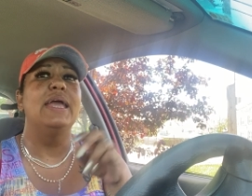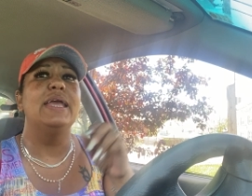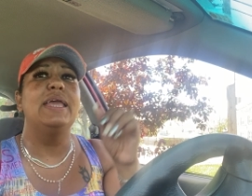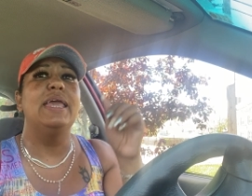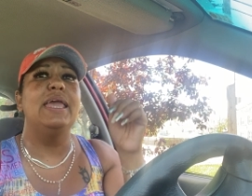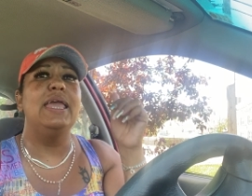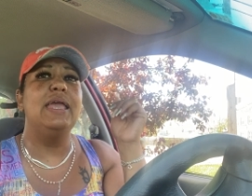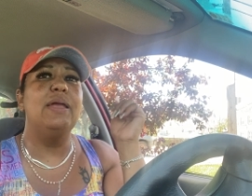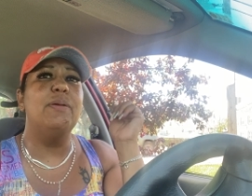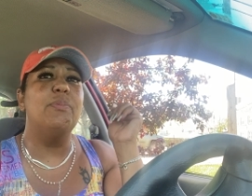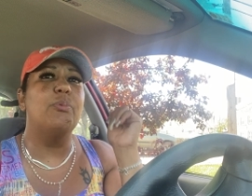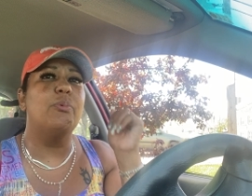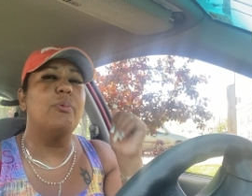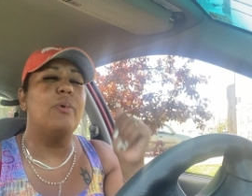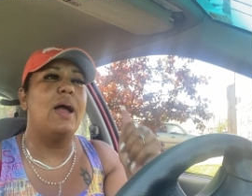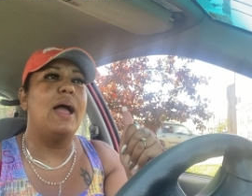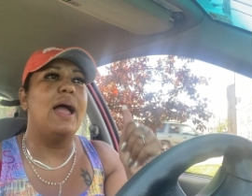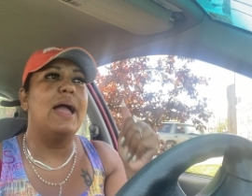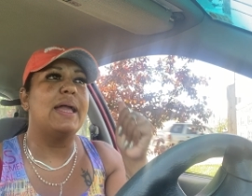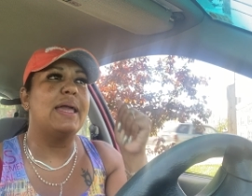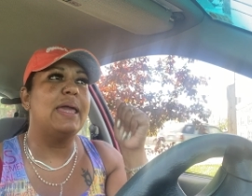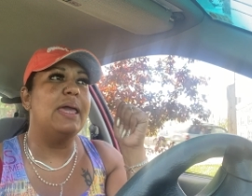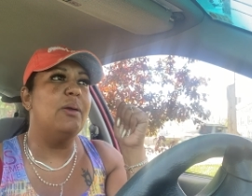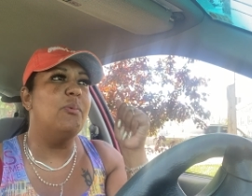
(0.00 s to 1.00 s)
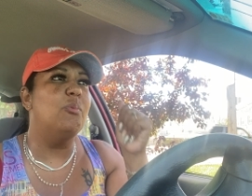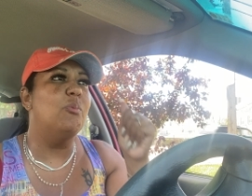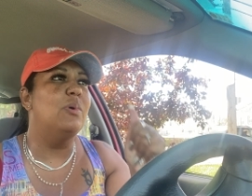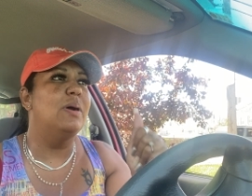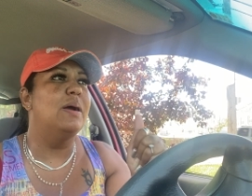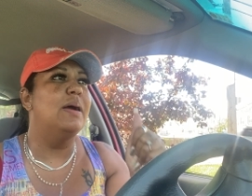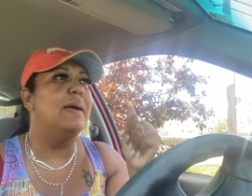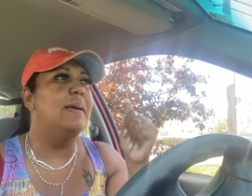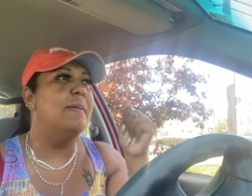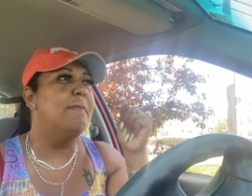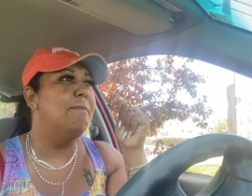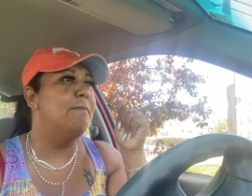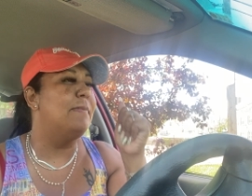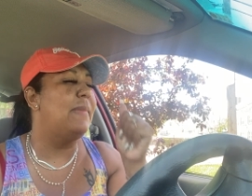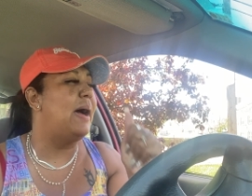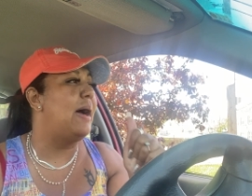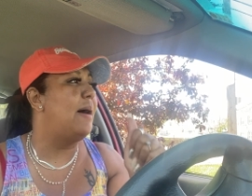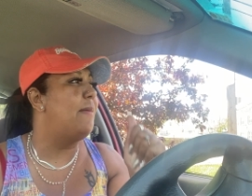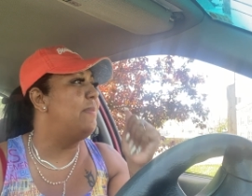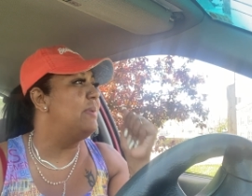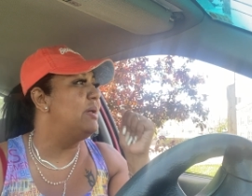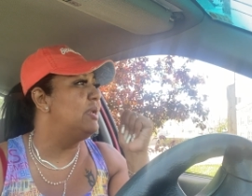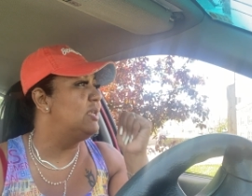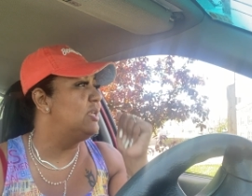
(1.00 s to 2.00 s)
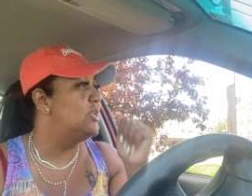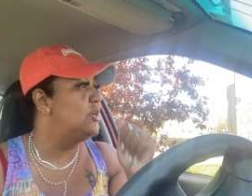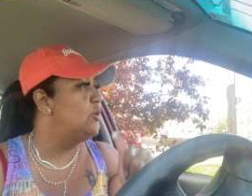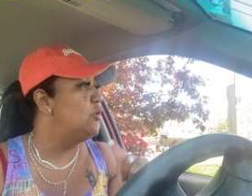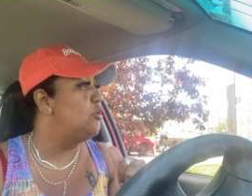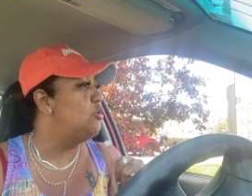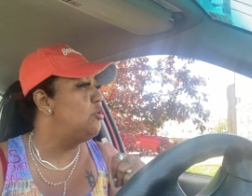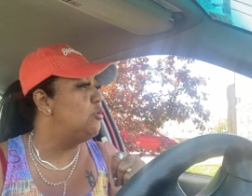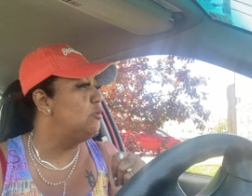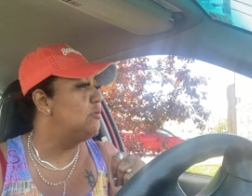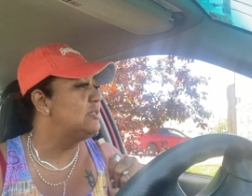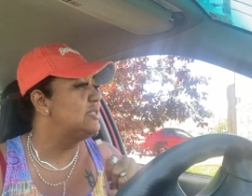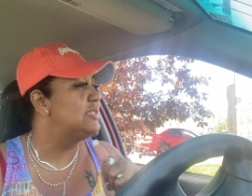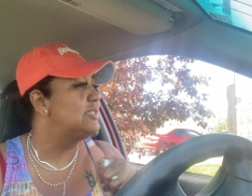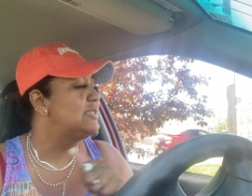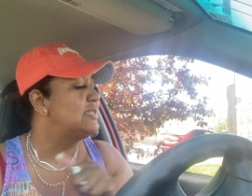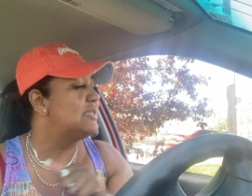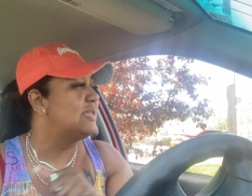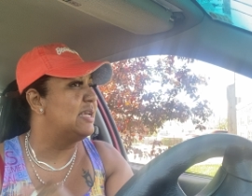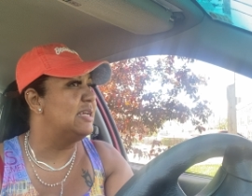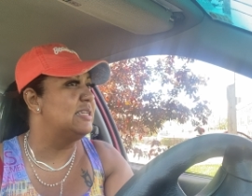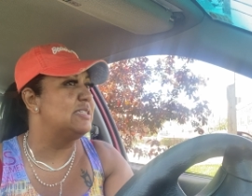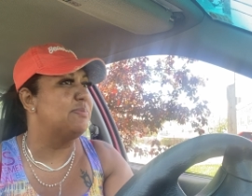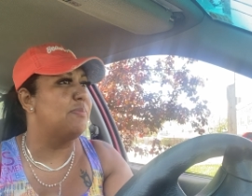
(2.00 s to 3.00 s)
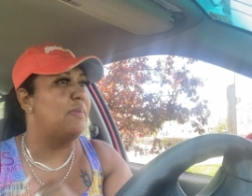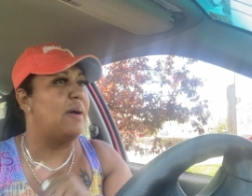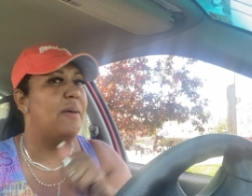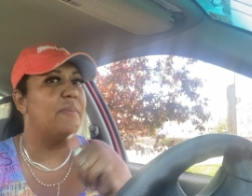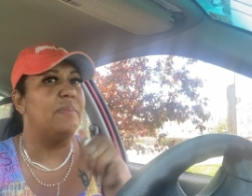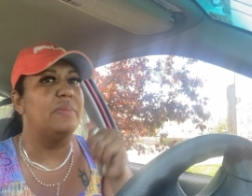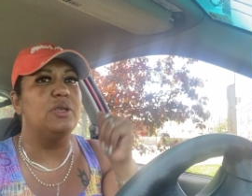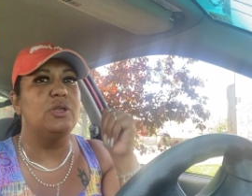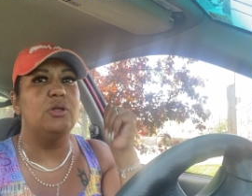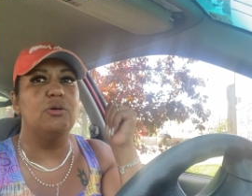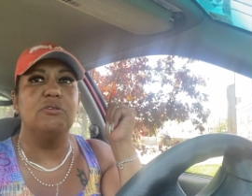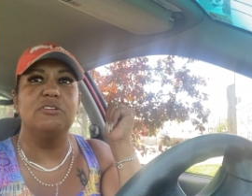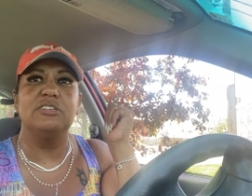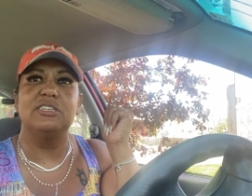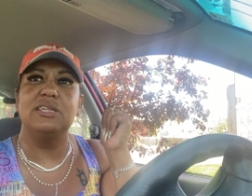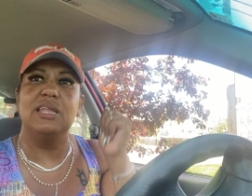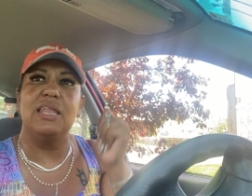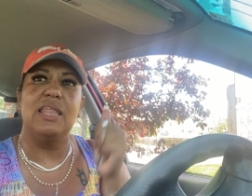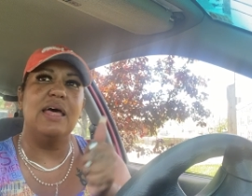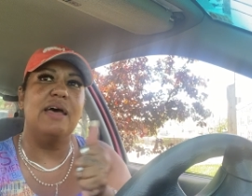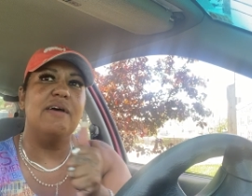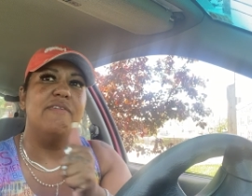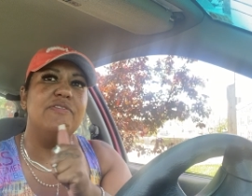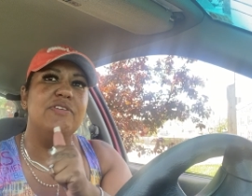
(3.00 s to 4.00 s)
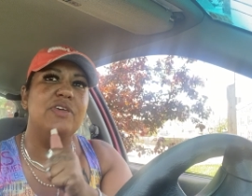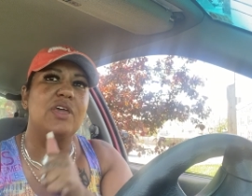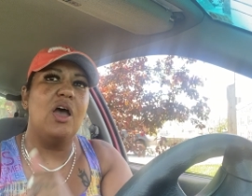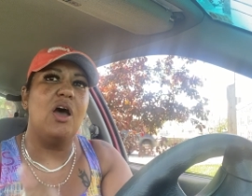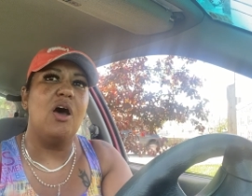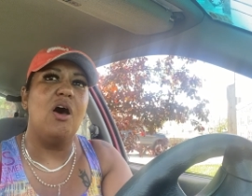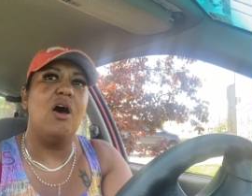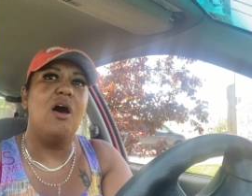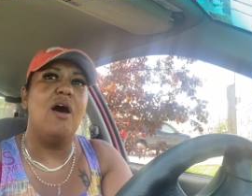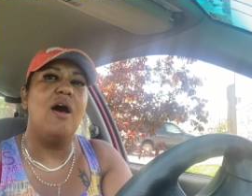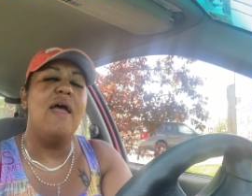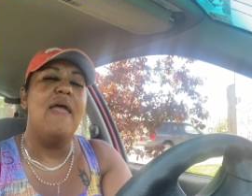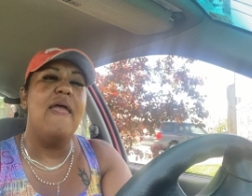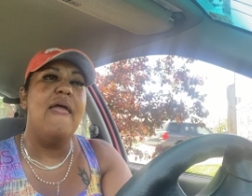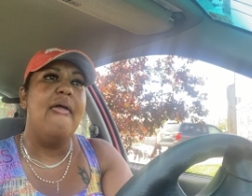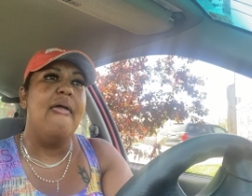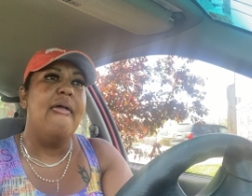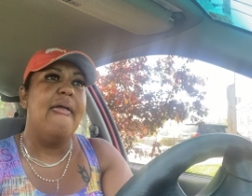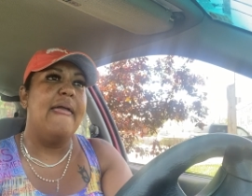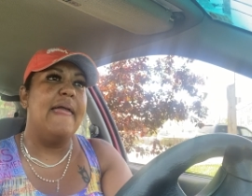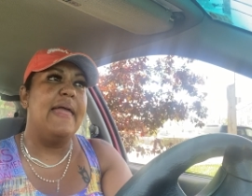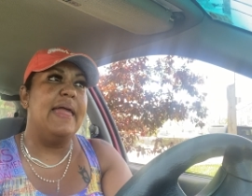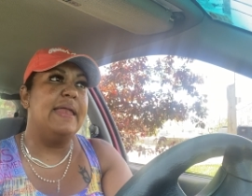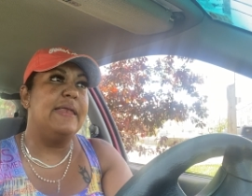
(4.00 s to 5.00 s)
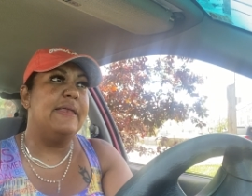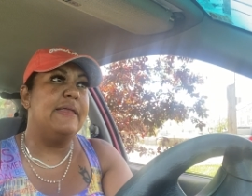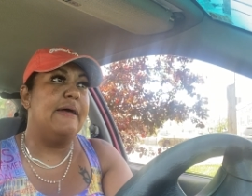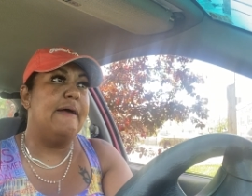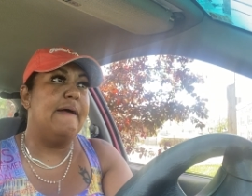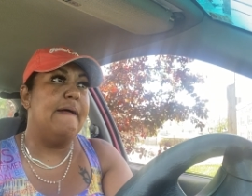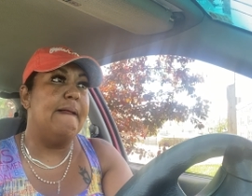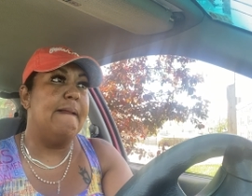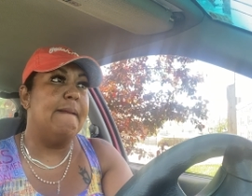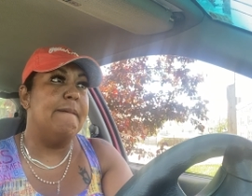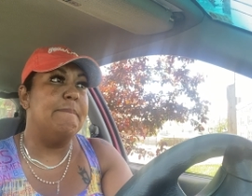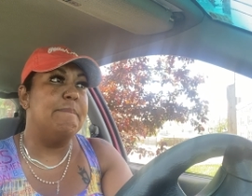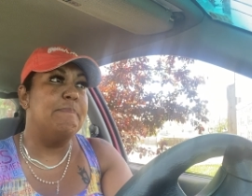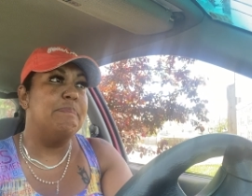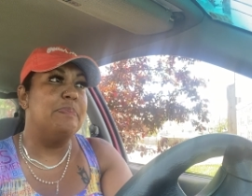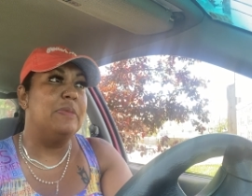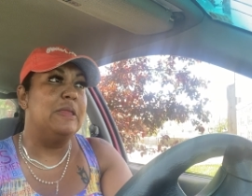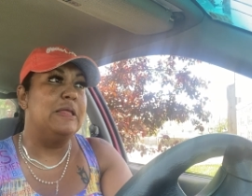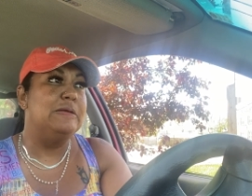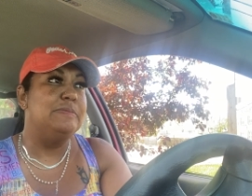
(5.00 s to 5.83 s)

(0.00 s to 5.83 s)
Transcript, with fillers: keep rocking with mama dukes because mama dukes love y'all and um